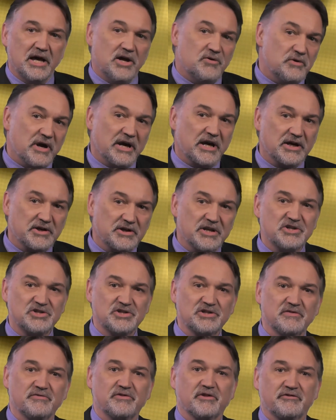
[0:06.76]
In
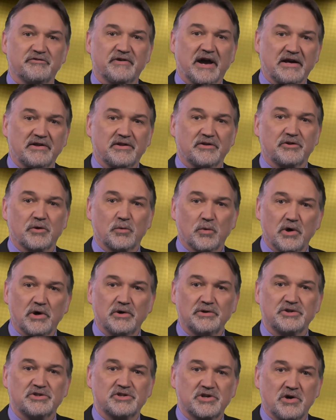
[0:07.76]
recognition of the fact that the
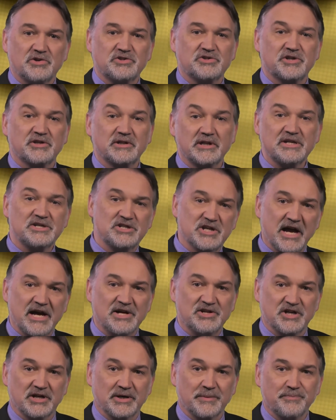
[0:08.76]
world is constantly
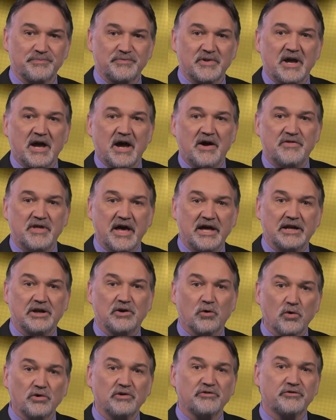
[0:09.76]
changing and that
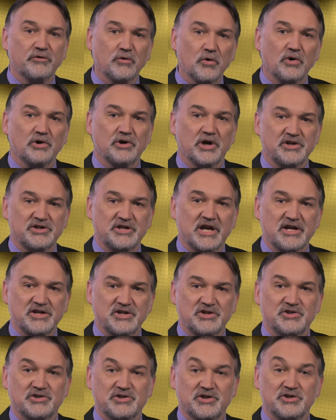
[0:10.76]
in order for
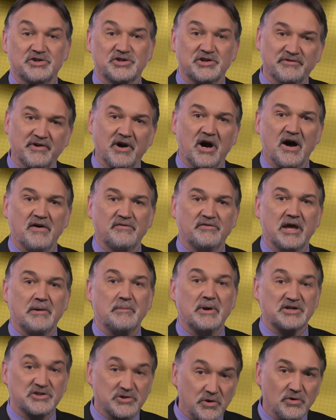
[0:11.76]
organisations to survive they
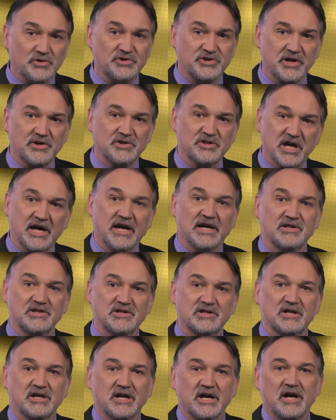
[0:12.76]
must also
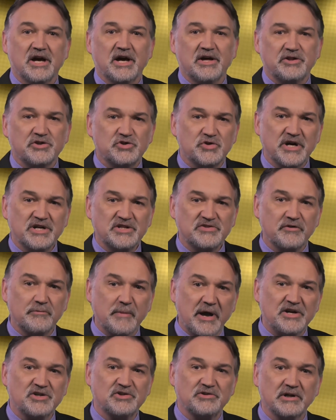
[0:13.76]
change, the
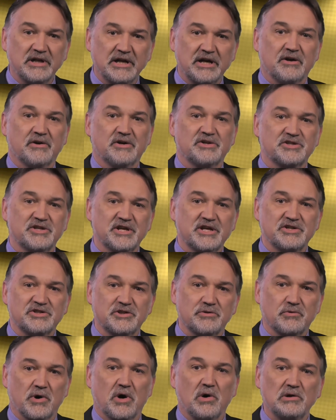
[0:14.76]
transformational era sees
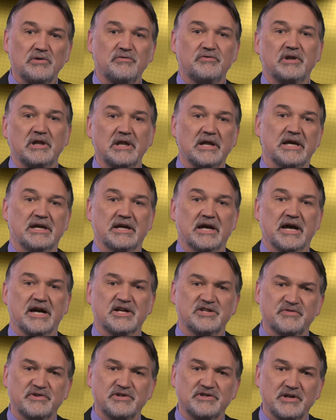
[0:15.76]
the role of the leader
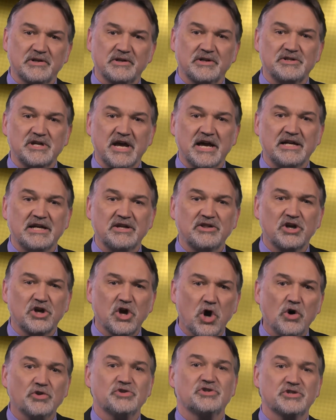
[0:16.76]
as facilitating the
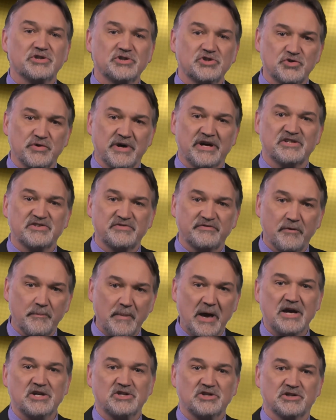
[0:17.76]
constant
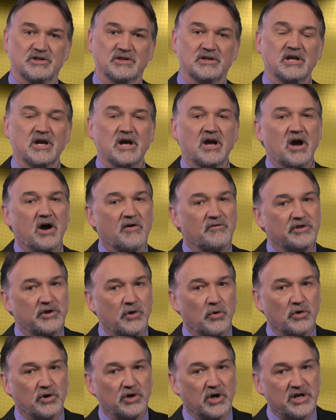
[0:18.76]
transformation of the
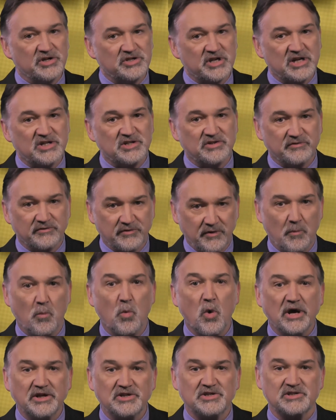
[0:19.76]
organisation
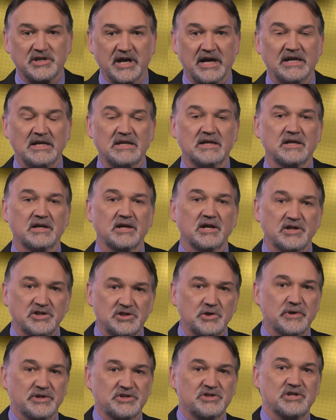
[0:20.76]
from one state
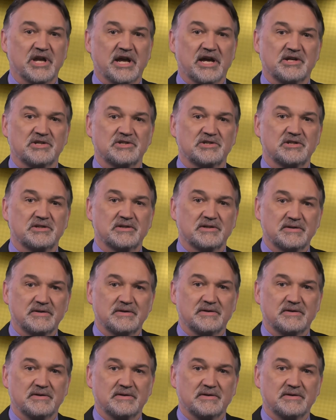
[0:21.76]
to its next.